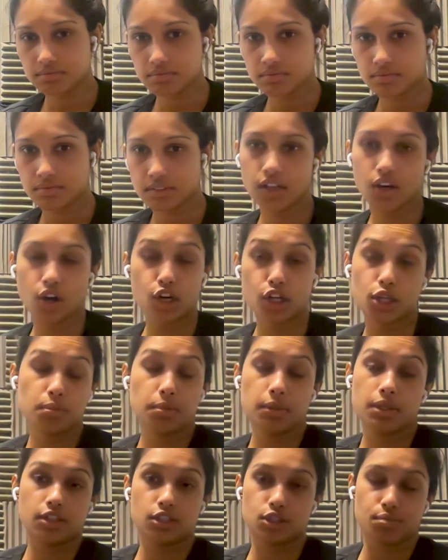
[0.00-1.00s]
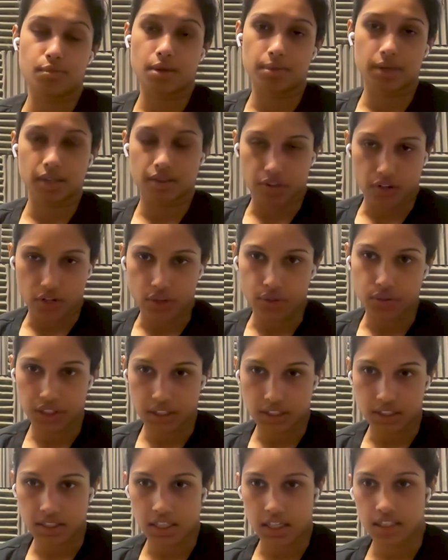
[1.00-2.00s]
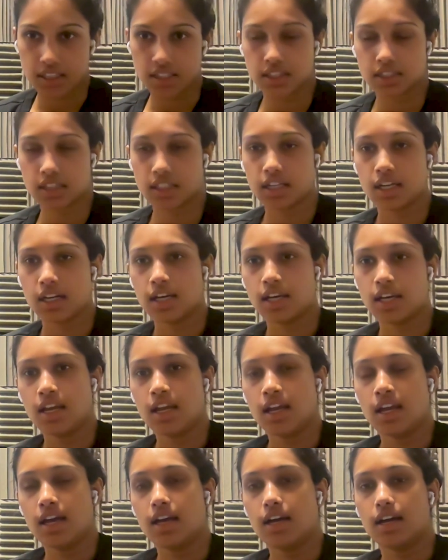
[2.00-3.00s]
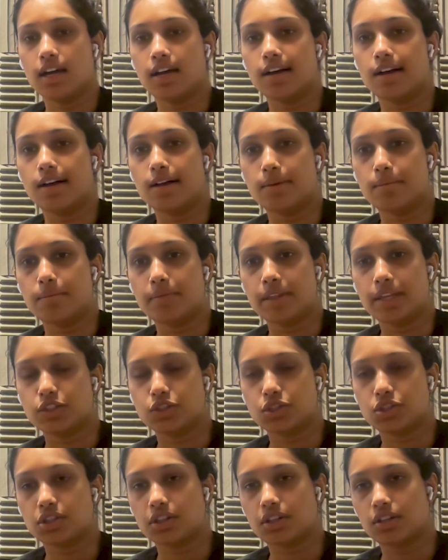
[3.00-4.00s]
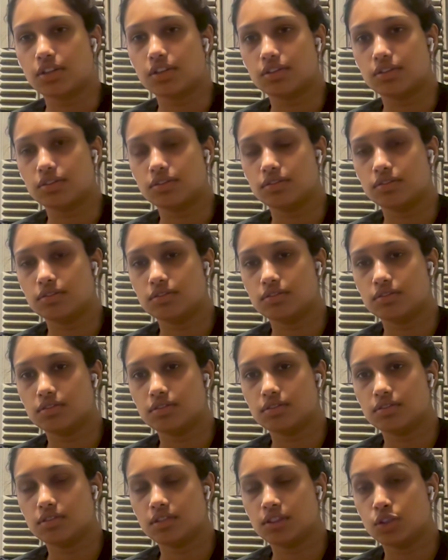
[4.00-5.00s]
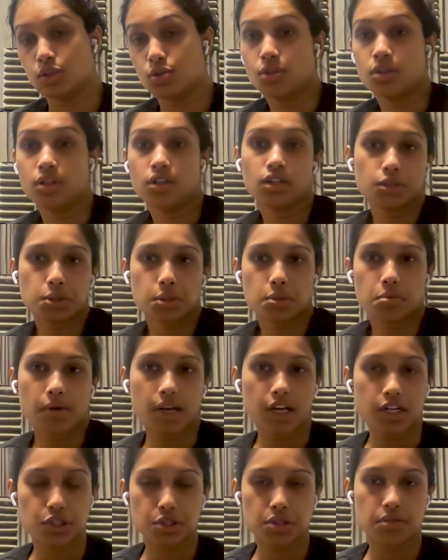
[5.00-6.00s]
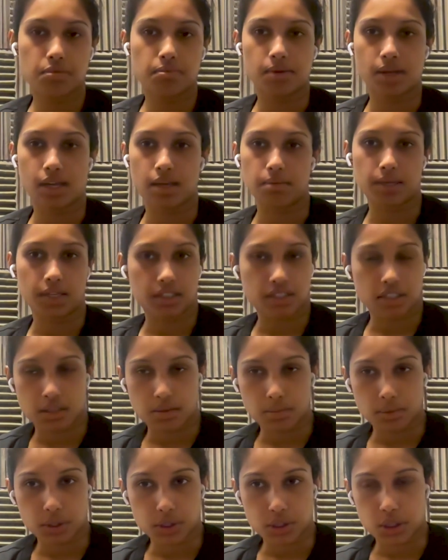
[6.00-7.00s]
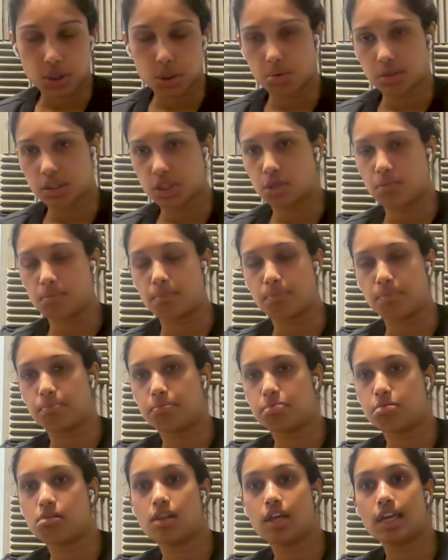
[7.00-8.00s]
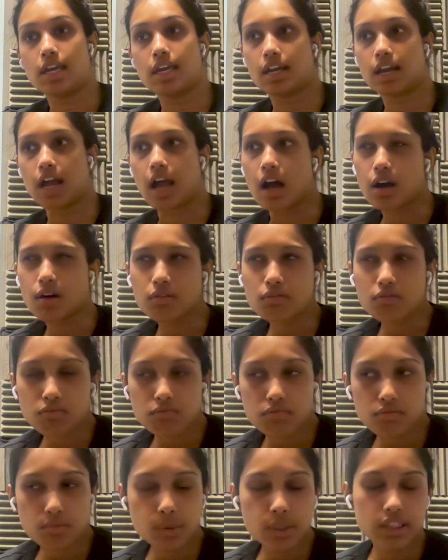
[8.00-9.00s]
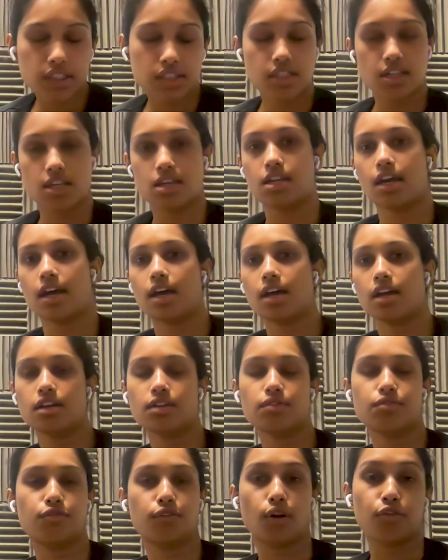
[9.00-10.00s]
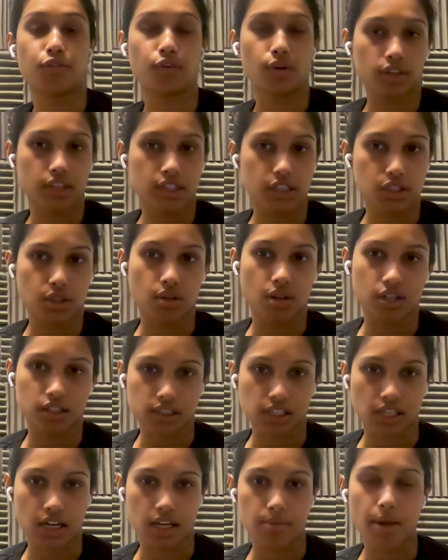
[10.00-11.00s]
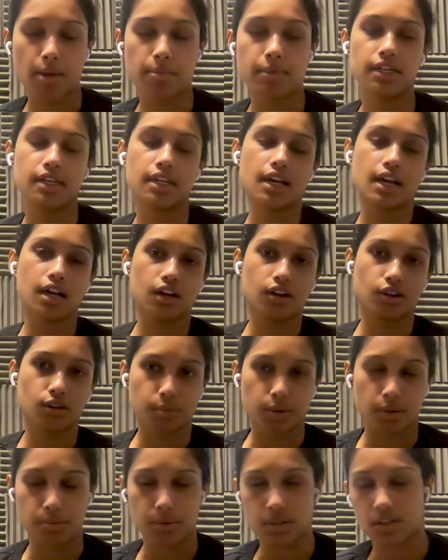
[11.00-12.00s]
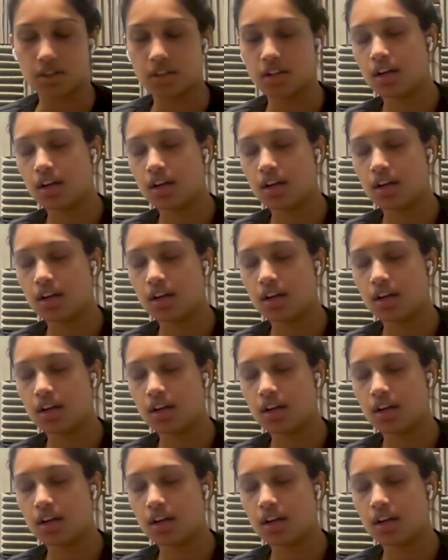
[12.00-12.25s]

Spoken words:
Arguably, there's maybe even no success. And so you could also imagine maybe a similar situation playing out with ZK for at least a long time. I mean, now people are